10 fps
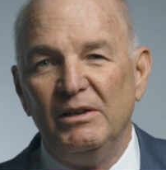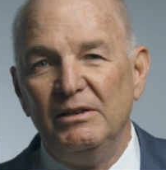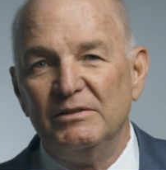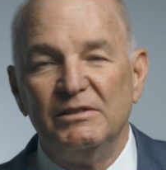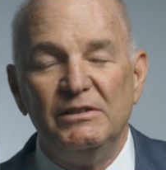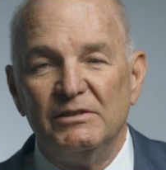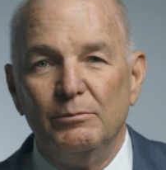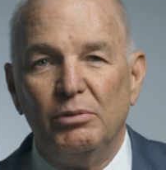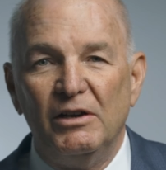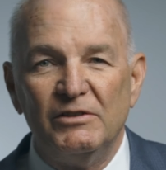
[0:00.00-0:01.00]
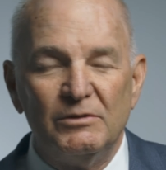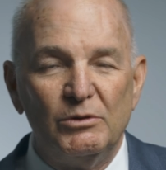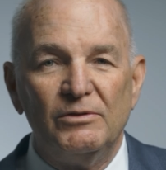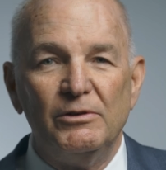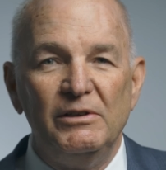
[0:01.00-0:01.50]
is
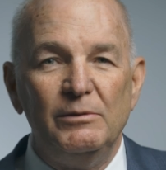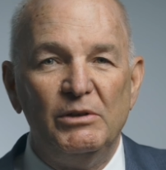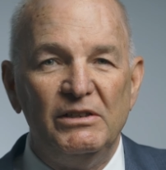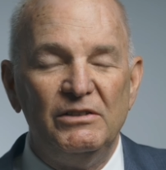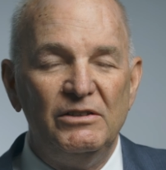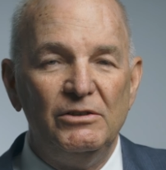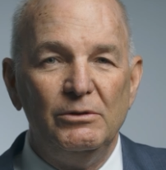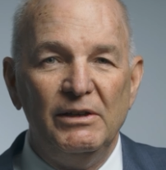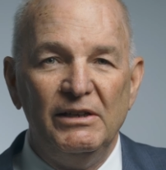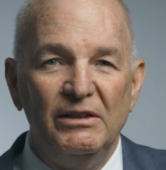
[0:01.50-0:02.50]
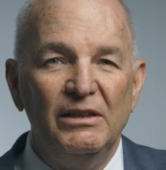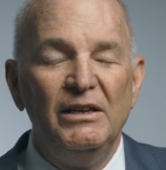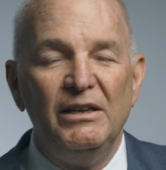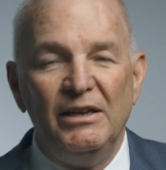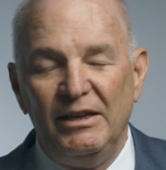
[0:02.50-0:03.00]
impossible for anybody to do
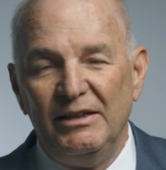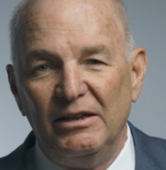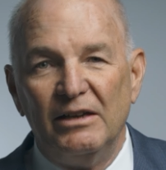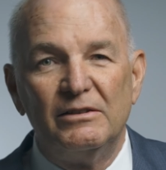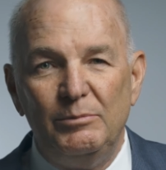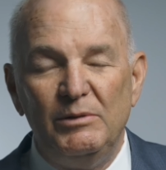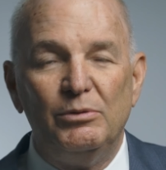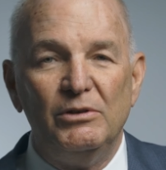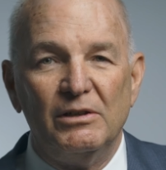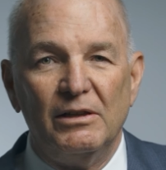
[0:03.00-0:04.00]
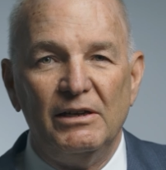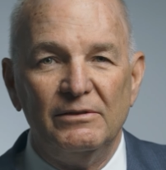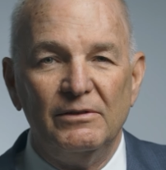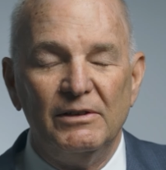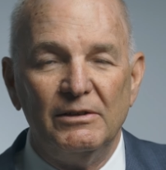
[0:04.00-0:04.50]
and not to be put a lot
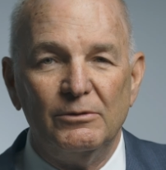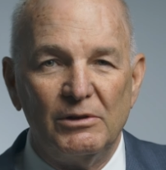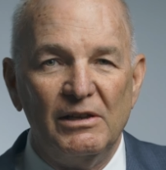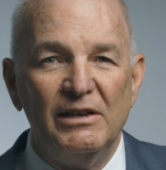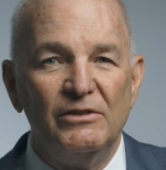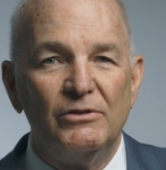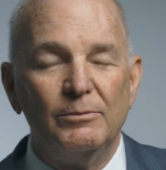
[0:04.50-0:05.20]
of reliance